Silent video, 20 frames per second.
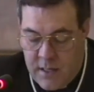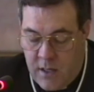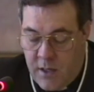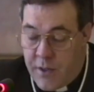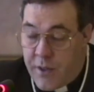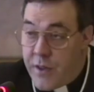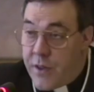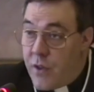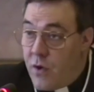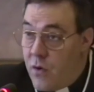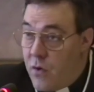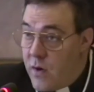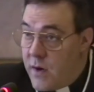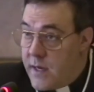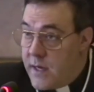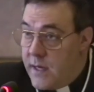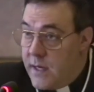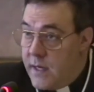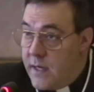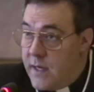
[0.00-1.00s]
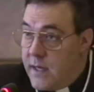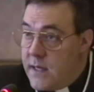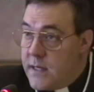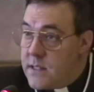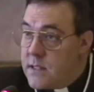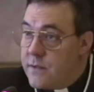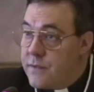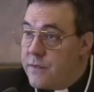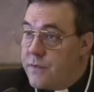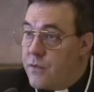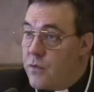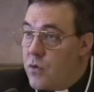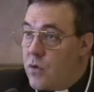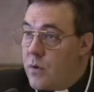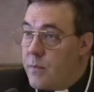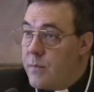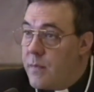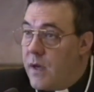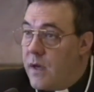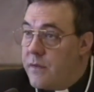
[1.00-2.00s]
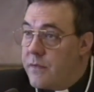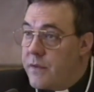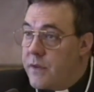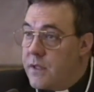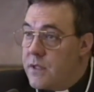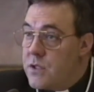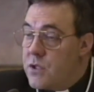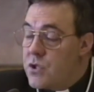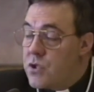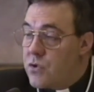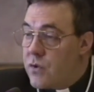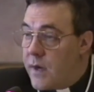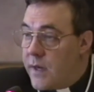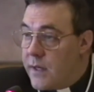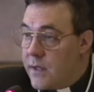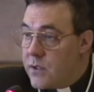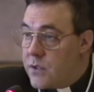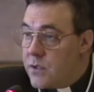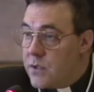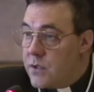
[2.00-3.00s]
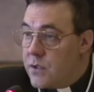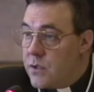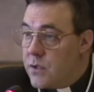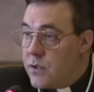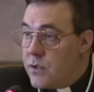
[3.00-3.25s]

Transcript: Authority is a form of constraint